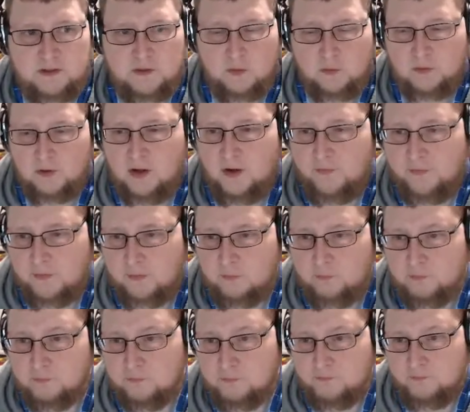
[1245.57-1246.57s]
or other
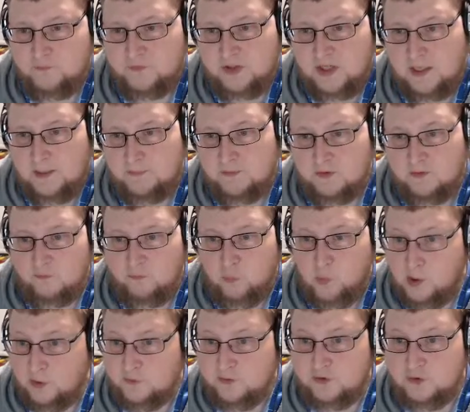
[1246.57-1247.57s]
types of
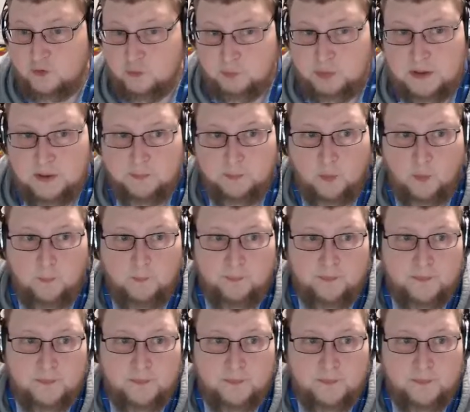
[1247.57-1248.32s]
well-to-do people.